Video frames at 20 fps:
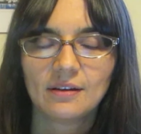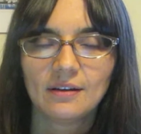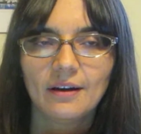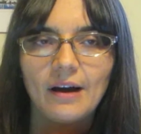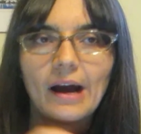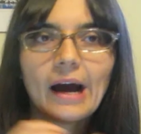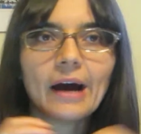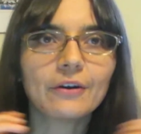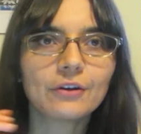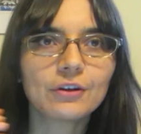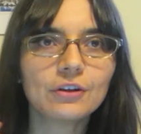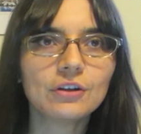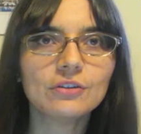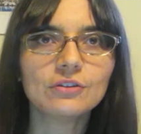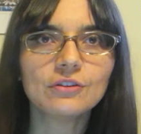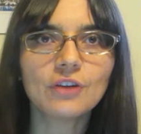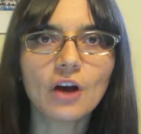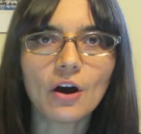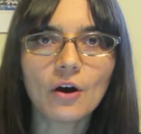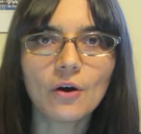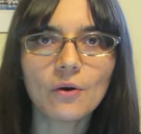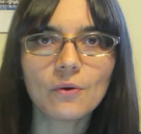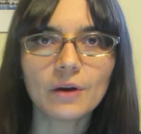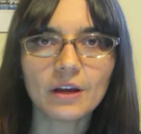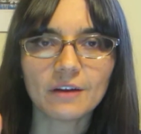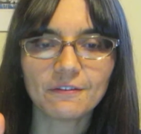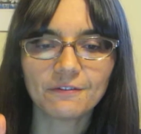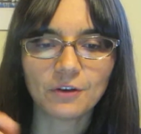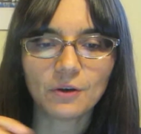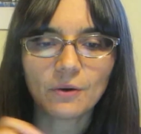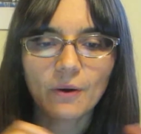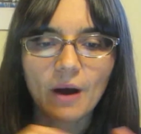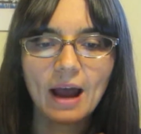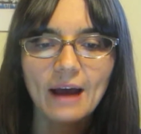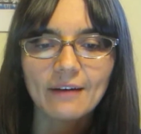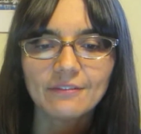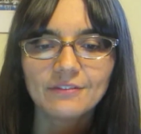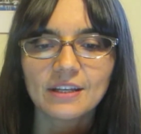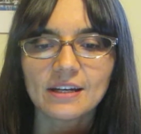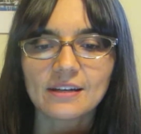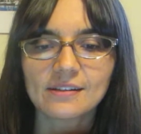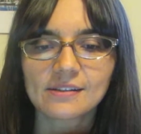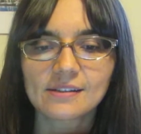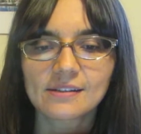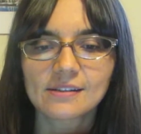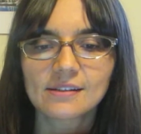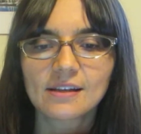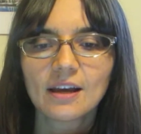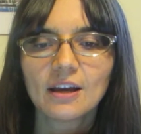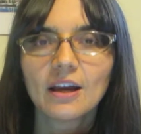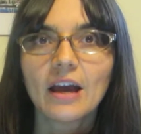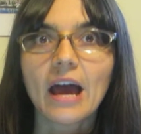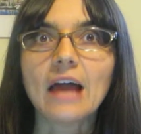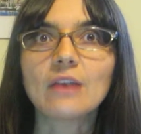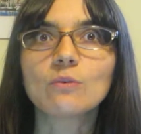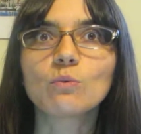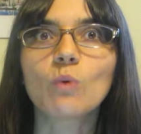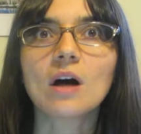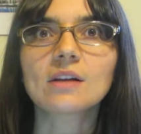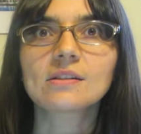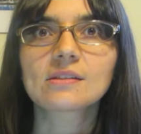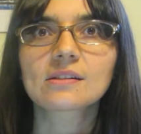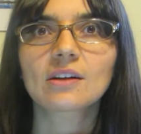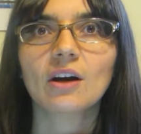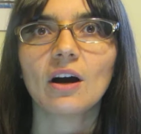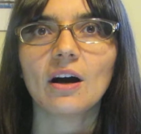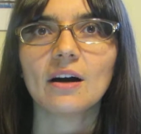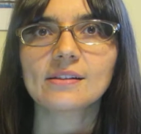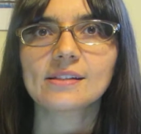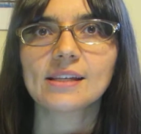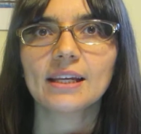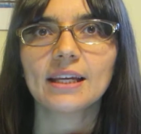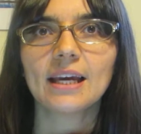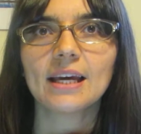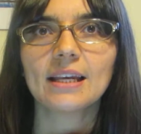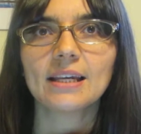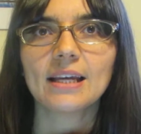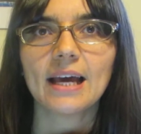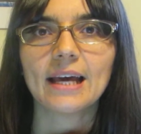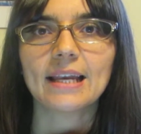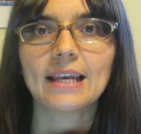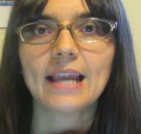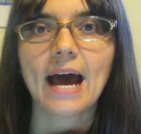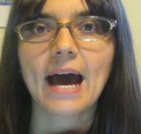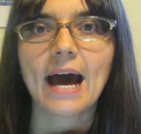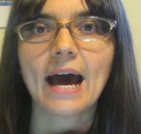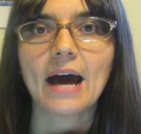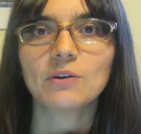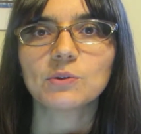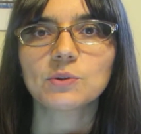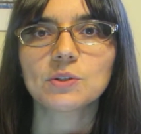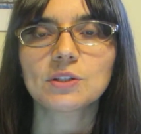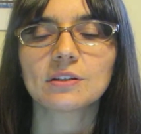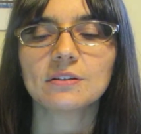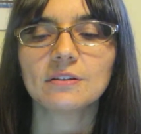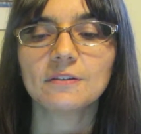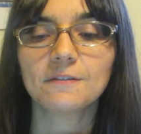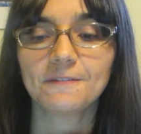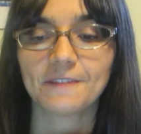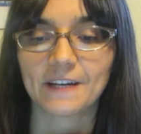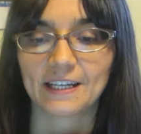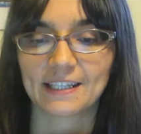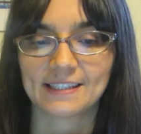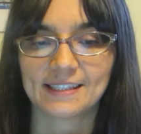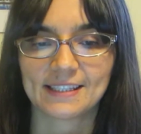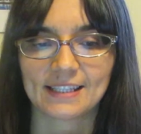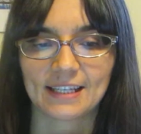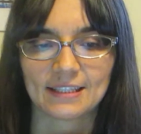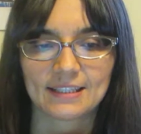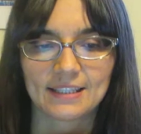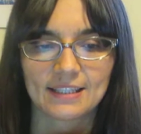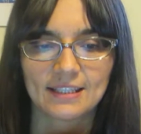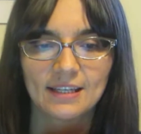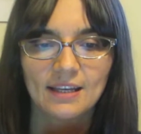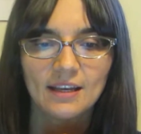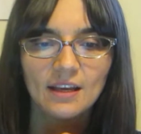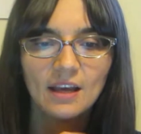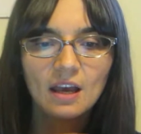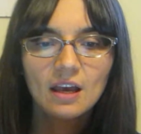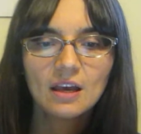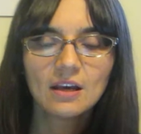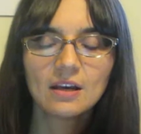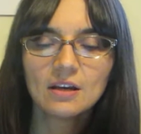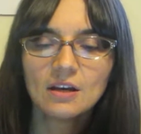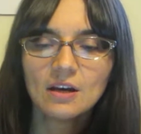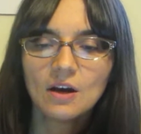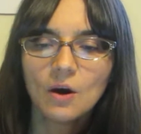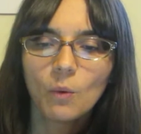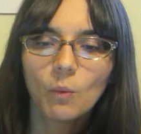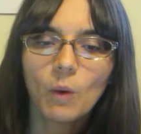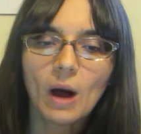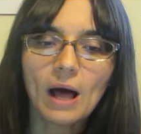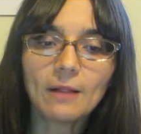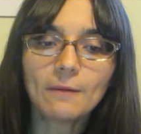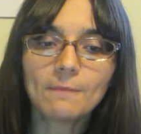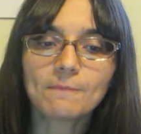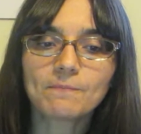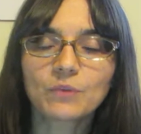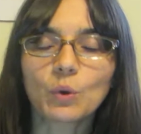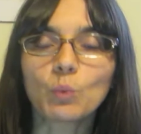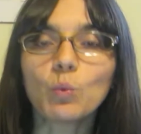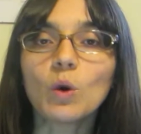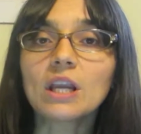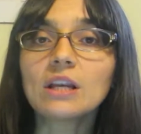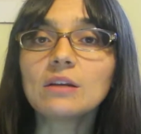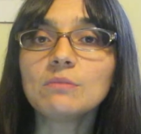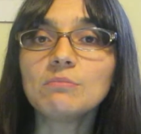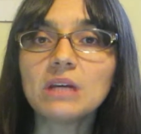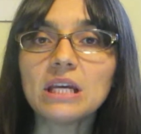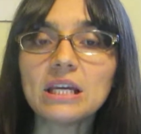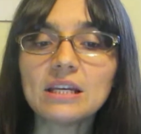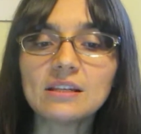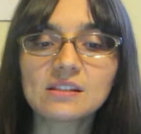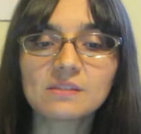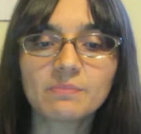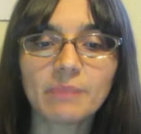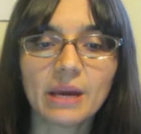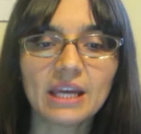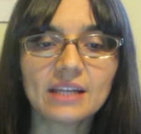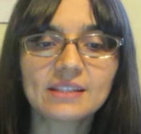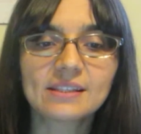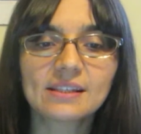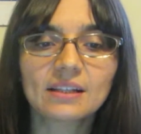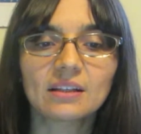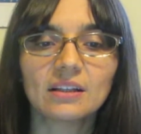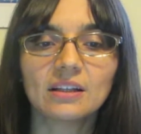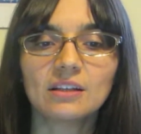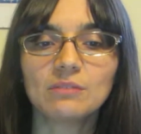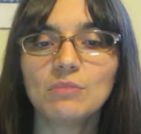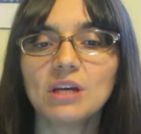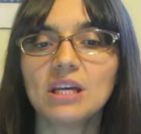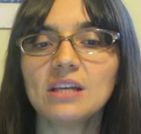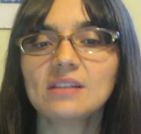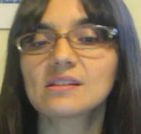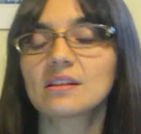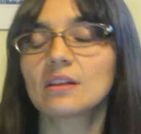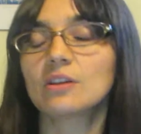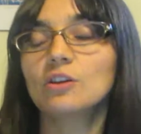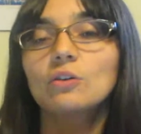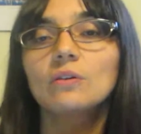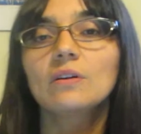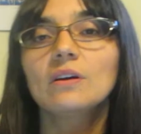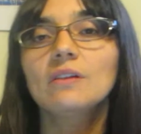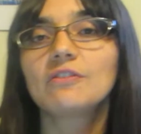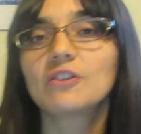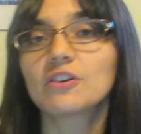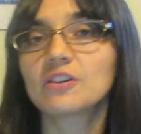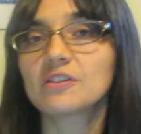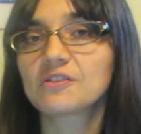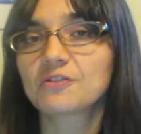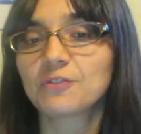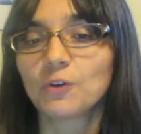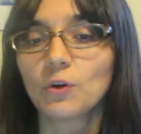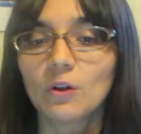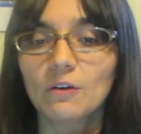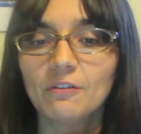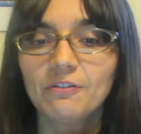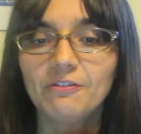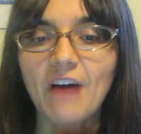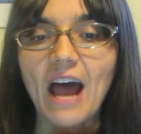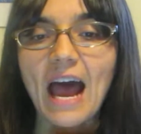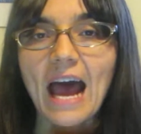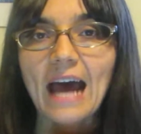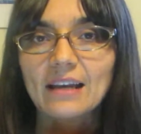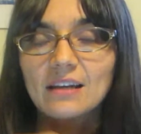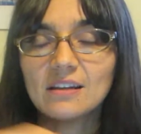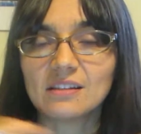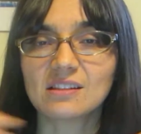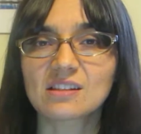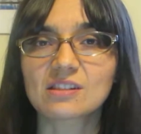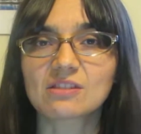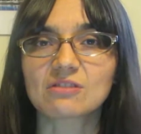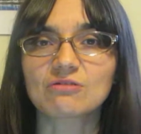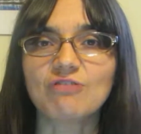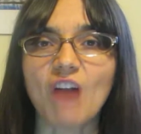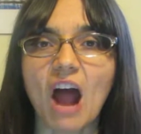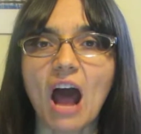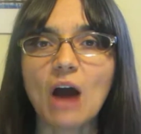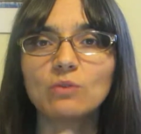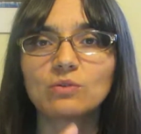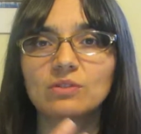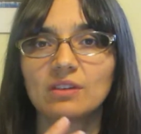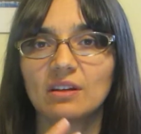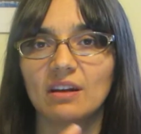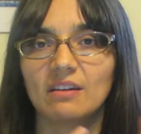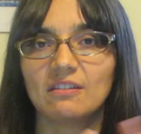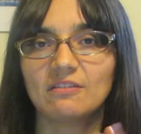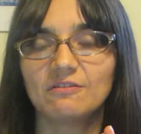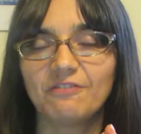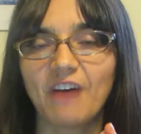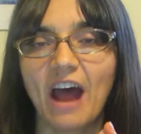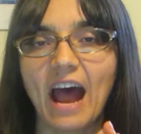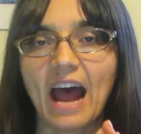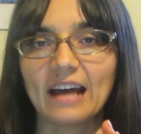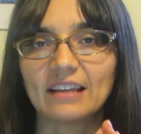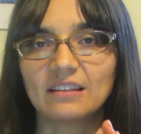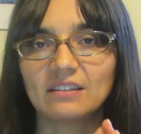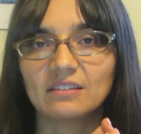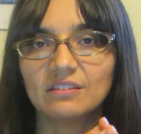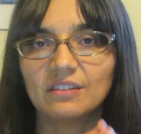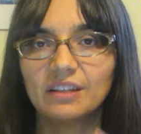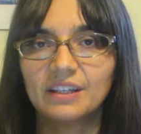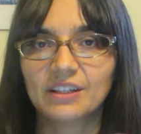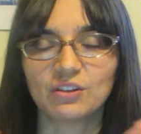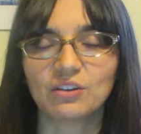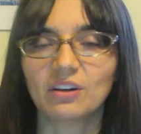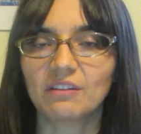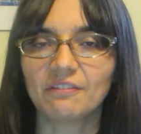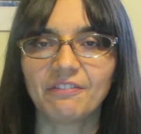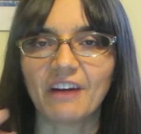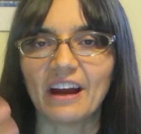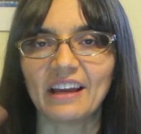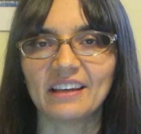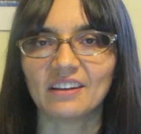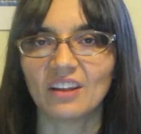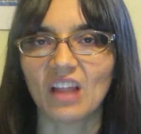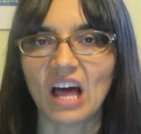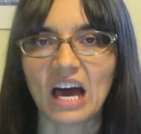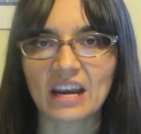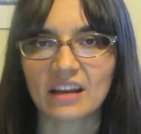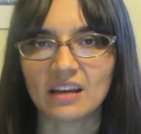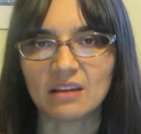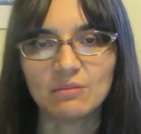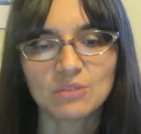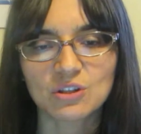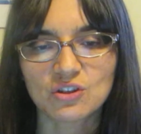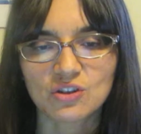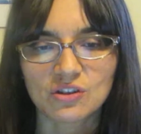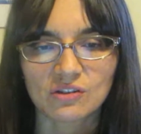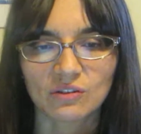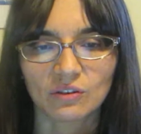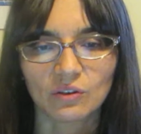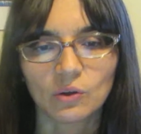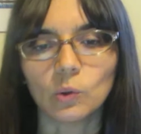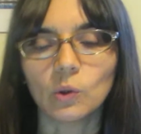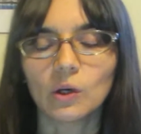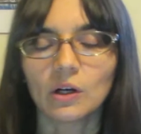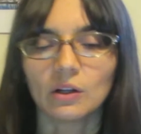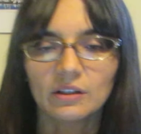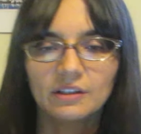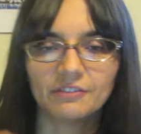How do you know if you have this and what's causing it and how to fix it? Well, what it means basically, it means that your liver is full of fat. It's surrounded in fat. Like you can find a lot of images on Google.